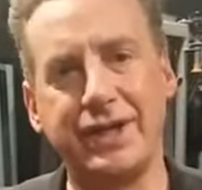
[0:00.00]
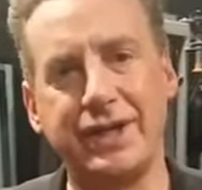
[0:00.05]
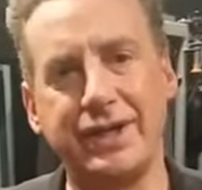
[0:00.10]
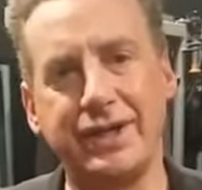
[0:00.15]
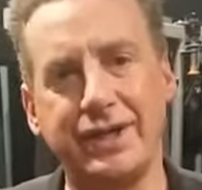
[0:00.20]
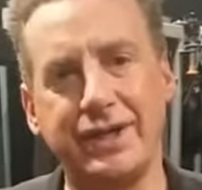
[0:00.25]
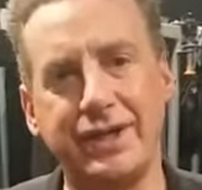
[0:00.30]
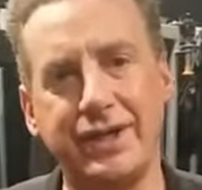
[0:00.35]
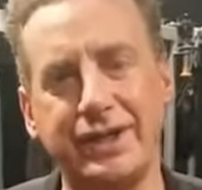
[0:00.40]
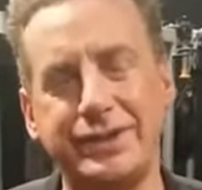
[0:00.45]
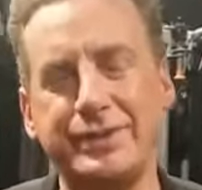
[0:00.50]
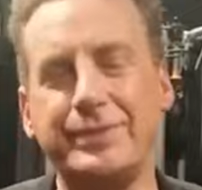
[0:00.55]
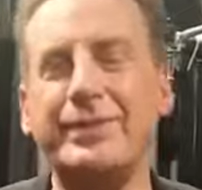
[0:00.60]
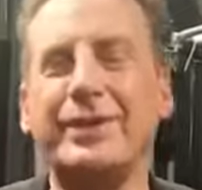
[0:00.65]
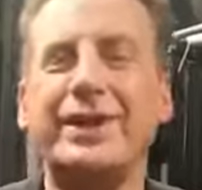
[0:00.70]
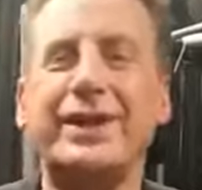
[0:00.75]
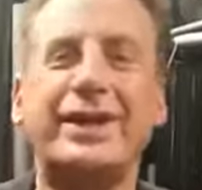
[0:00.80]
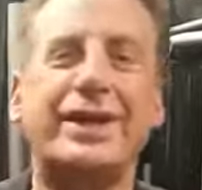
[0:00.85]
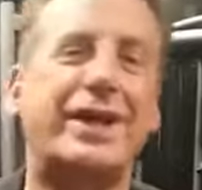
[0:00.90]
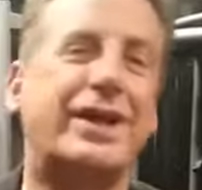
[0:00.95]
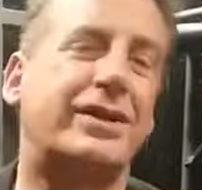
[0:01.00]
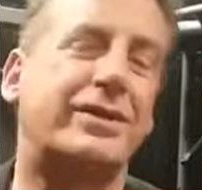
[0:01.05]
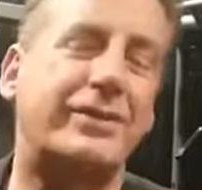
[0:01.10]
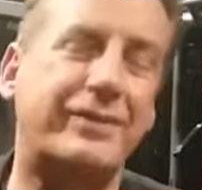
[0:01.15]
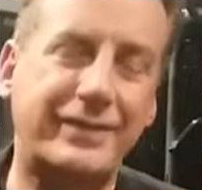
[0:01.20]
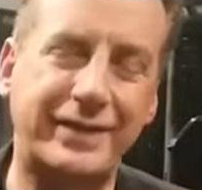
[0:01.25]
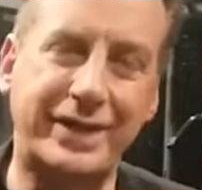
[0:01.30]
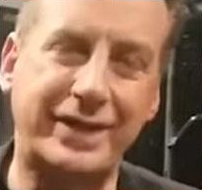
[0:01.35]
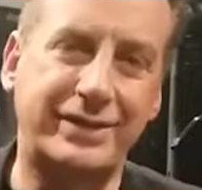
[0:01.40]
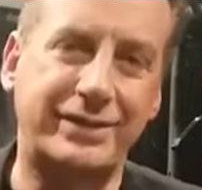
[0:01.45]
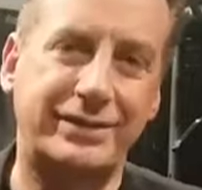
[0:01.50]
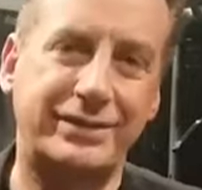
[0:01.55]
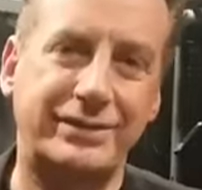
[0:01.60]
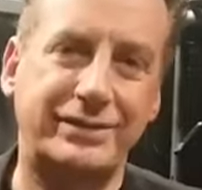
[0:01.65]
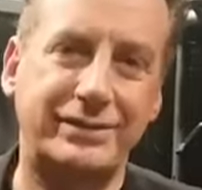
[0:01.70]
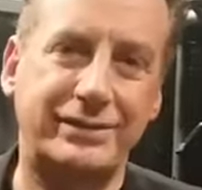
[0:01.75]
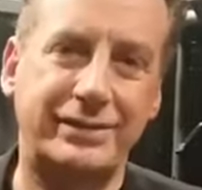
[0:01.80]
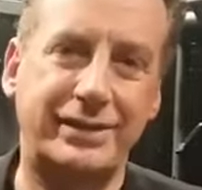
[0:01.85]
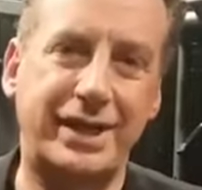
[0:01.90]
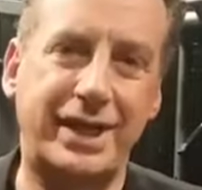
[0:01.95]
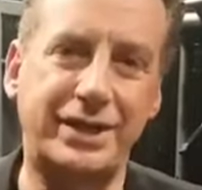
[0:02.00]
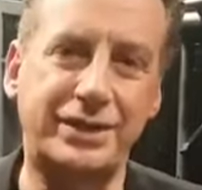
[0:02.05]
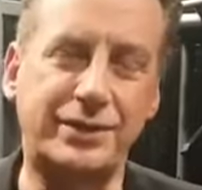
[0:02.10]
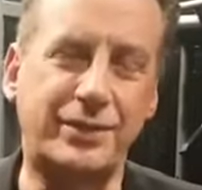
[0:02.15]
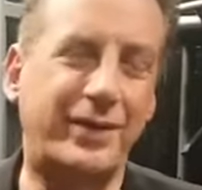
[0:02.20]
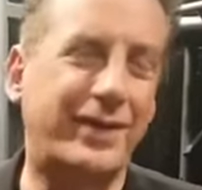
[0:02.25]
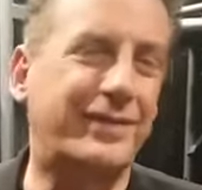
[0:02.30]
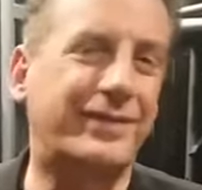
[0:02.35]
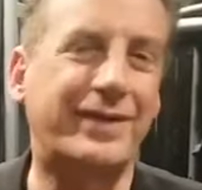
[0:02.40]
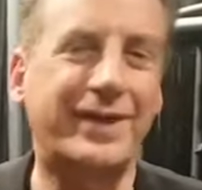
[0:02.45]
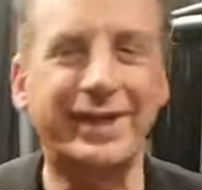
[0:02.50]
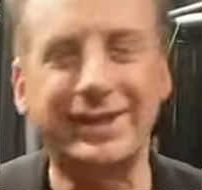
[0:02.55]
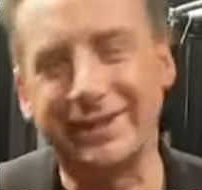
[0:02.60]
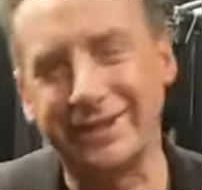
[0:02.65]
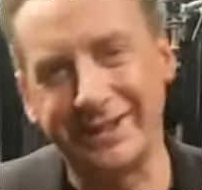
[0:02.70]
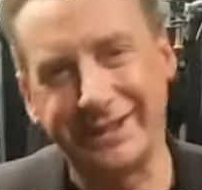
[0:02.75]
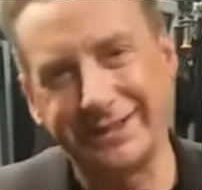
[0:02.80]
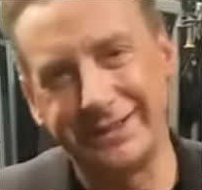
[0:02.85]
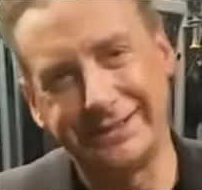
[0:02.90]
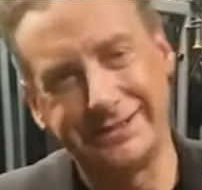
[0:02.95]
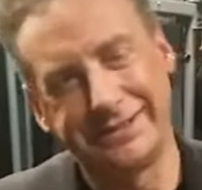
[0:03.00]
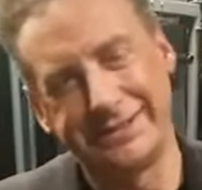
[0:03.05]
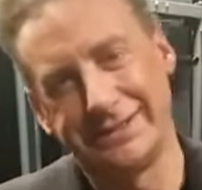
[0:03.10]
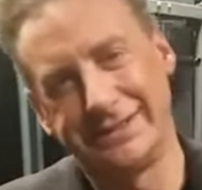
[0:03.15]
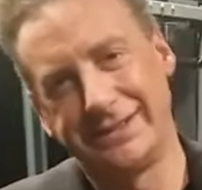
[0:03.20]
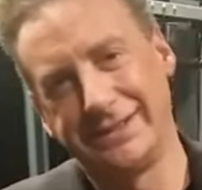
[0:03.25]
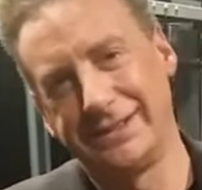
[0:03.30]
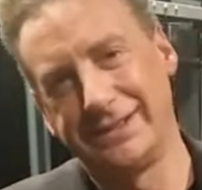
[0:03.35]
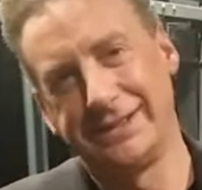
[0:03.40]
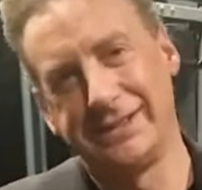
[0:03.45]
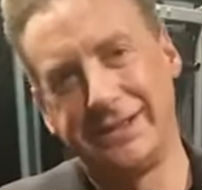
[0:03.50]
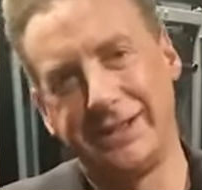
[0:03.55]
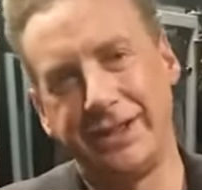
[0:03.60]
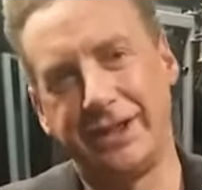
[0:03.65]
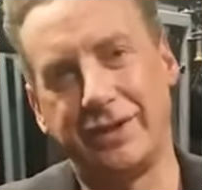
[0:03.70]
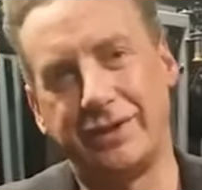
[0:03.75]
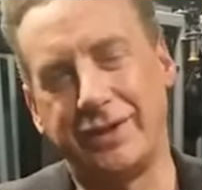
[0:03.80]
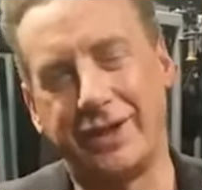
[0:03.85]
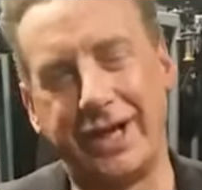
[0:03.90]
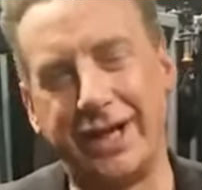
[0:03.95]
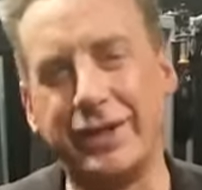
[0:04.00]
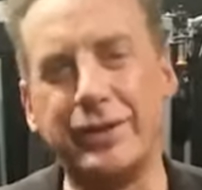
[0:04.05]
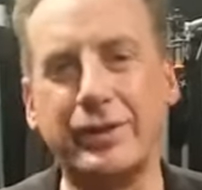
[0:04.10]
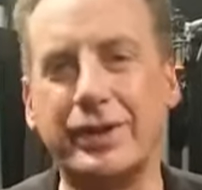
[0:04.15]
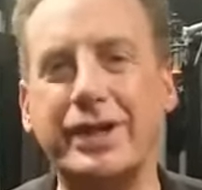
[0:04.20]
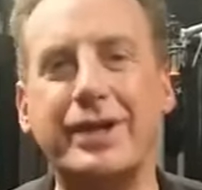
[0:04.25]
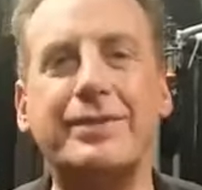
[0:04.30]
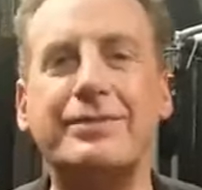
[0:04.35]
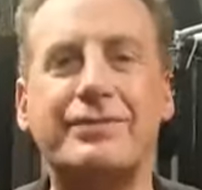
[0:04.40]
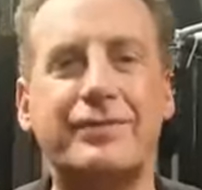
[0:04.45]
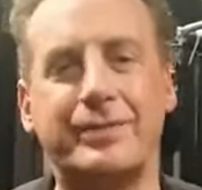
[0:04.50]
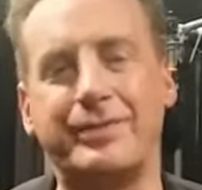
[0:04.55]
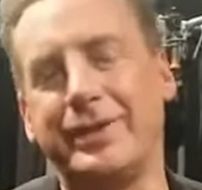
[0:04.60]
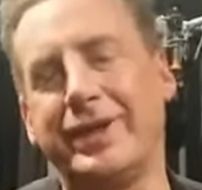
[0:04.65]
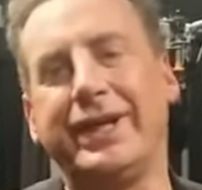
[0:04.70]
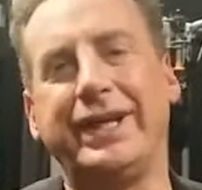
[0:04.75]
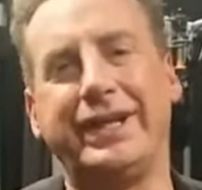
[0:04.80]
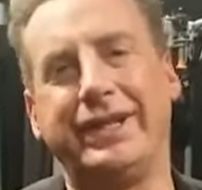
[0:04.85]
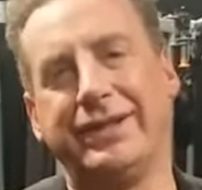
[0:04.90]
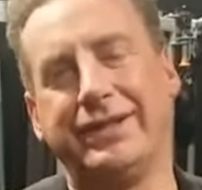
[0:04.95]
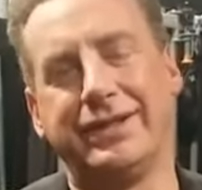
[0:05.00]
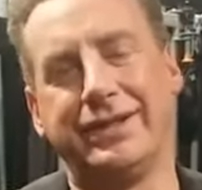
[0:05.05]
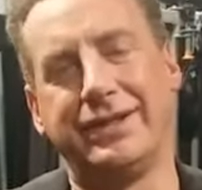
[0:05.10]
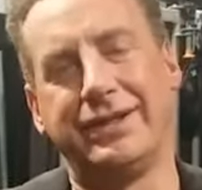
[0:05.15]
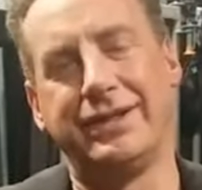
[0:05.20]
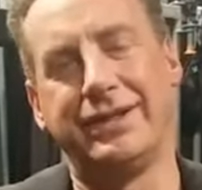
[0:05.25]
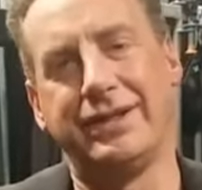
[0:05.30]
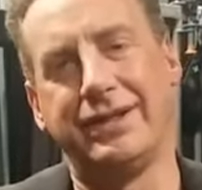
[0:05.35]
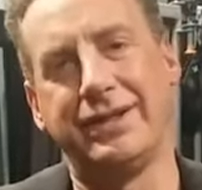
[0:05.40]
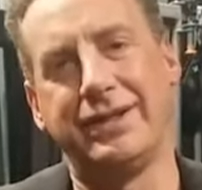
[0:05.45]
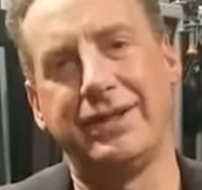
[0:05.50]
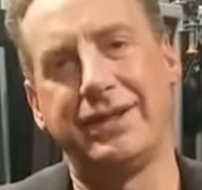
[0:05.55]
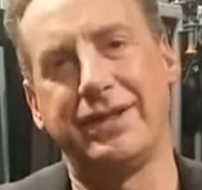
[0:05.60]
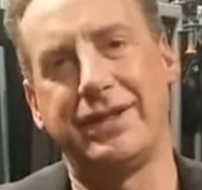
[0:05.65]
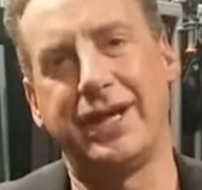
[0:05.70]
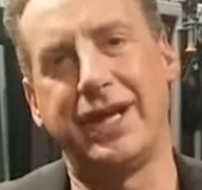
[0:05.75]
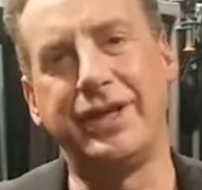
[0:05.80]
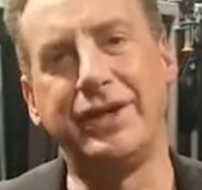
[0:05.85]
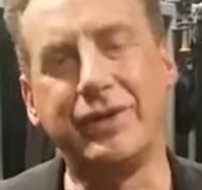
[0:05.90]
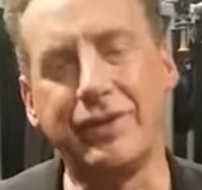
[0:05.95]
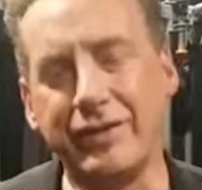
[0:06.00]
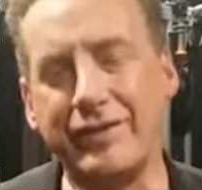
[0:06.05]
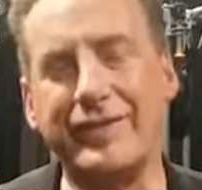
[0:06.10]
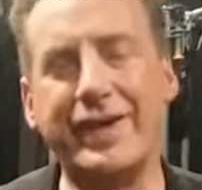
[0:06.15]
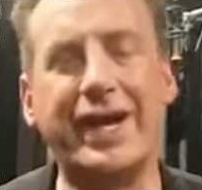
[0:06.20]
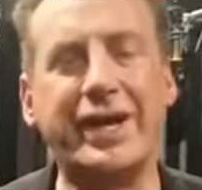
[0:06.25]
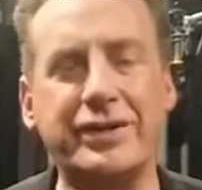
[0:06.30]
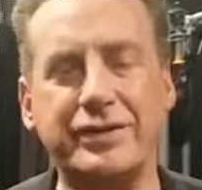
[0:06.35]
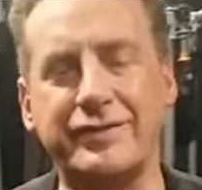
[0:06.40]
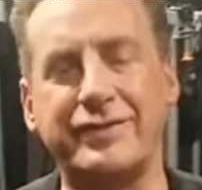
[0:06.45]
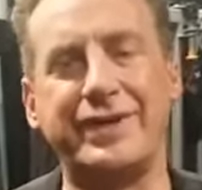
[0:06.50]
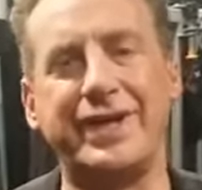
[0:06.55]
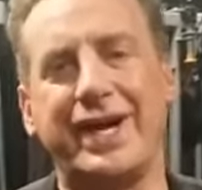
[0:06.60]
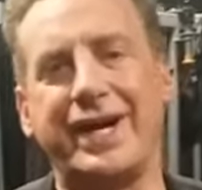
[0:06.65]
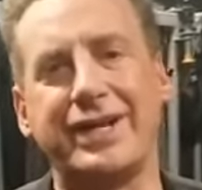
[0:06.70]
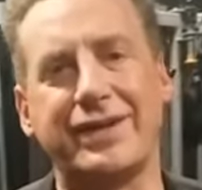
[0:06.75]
It's a million dollar event. Guys, quite frankly, you know, I don't come from money. I know the value of a dollar.